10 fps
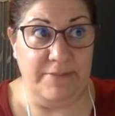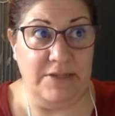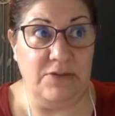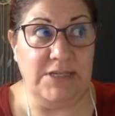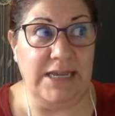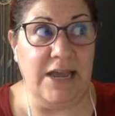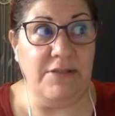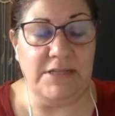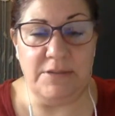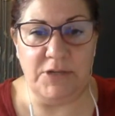So see how
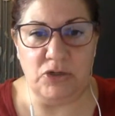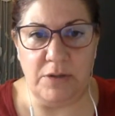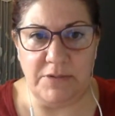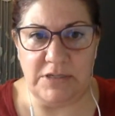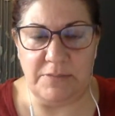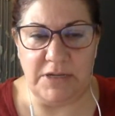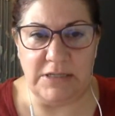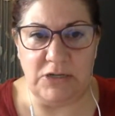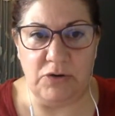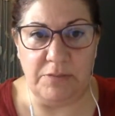this can be troublesome,
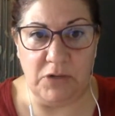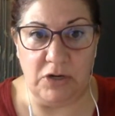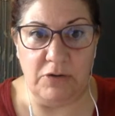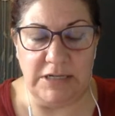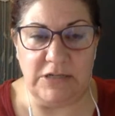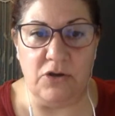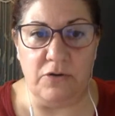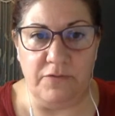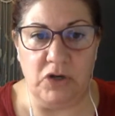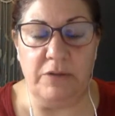considering Mercury is
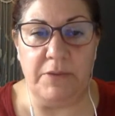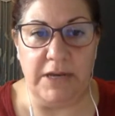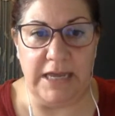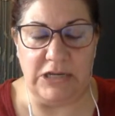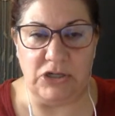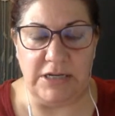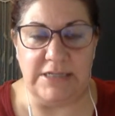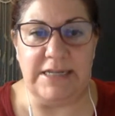over communications.